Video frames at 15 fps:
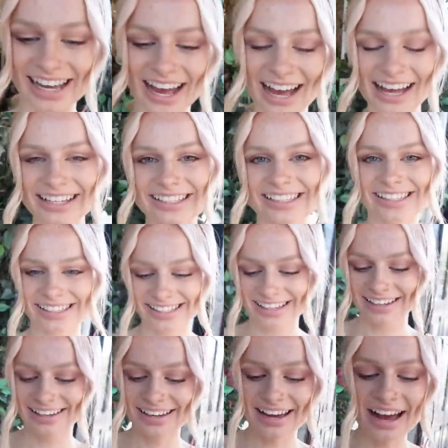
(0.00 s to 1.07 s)
us.
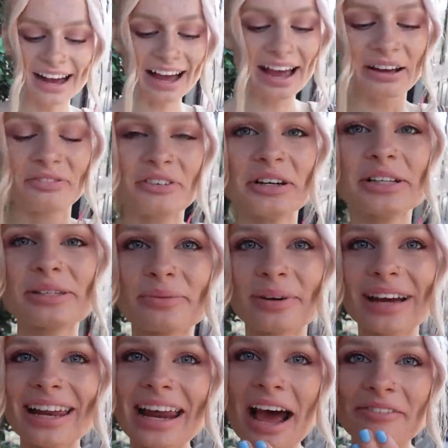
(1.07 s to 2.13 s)
Yay. It feels
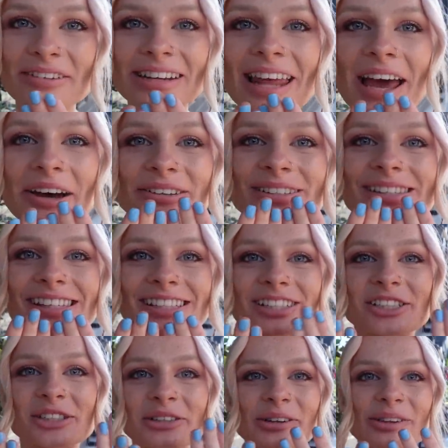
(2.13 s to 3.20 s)
weird having nails this
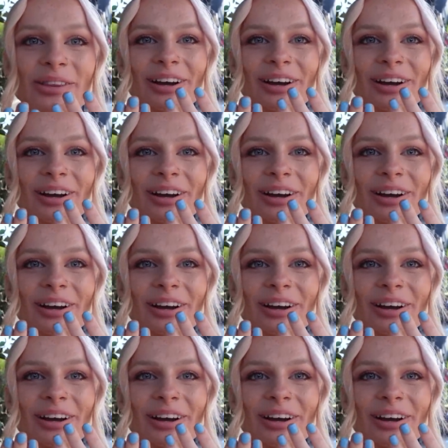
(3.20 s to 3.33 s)
short